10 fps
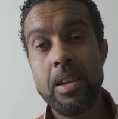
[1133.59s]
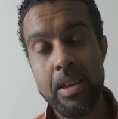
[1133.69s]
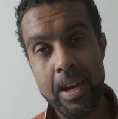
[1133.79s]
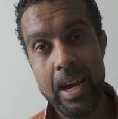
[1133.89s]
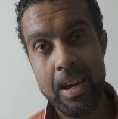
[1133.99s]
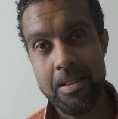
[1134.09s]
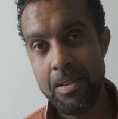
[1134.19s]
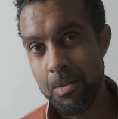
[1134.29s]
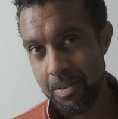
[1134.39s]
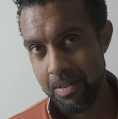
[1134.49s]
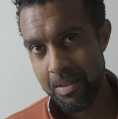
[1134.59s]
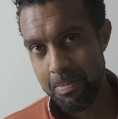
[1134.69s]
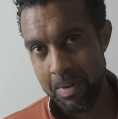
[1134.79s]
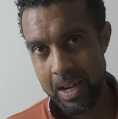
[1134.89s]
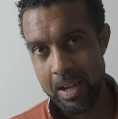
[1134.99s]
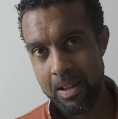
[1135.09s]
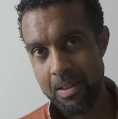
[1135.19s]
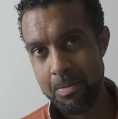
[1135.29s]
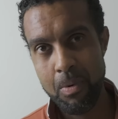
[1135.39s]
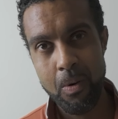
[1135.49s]
guys, it was just my
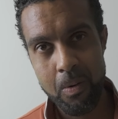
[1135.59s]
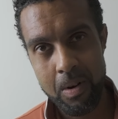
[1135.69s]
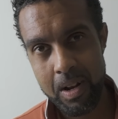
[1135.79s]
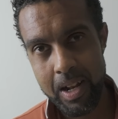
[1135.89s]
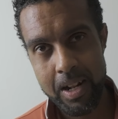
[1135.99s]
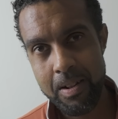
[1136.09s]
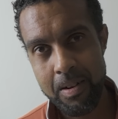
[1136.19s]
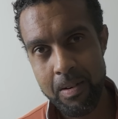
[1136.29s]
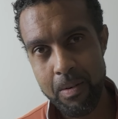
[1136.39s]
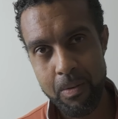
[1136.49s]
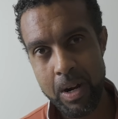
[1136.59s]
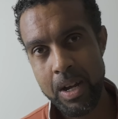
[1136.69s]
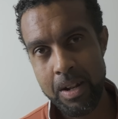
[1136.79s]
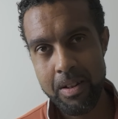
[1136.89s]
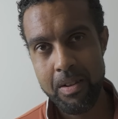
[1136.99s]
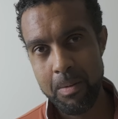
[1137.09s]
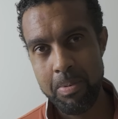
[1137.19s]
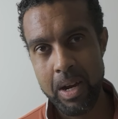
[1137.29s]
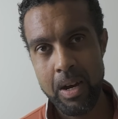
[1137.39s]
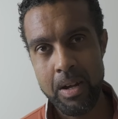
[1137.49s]
small little rant
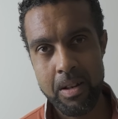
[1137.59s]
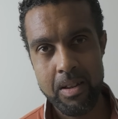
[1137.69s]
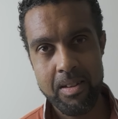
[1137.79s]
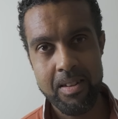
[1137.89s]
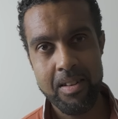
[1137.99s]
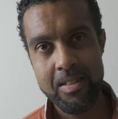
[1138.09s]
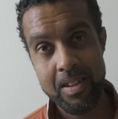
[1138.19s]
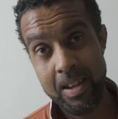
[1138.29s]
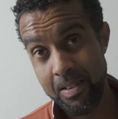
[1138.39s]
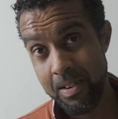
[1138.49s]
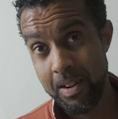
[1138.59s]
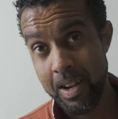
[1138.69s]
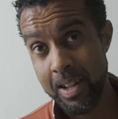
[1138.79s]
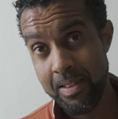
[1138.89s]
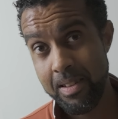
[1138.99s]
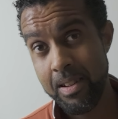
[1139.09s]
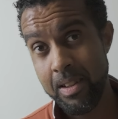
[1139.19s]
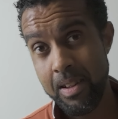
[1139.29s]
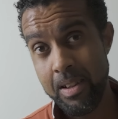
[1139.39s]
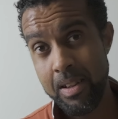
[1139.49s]
about sensationalist
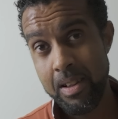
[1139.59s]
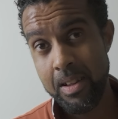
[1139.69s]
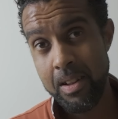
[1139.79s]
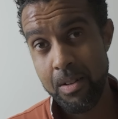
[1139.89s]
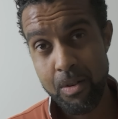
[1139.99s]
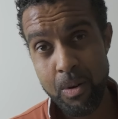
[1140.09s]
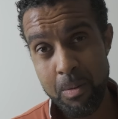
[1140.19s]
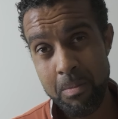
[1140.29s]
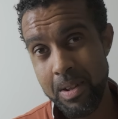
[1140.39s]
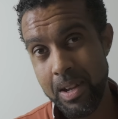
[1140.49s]
doom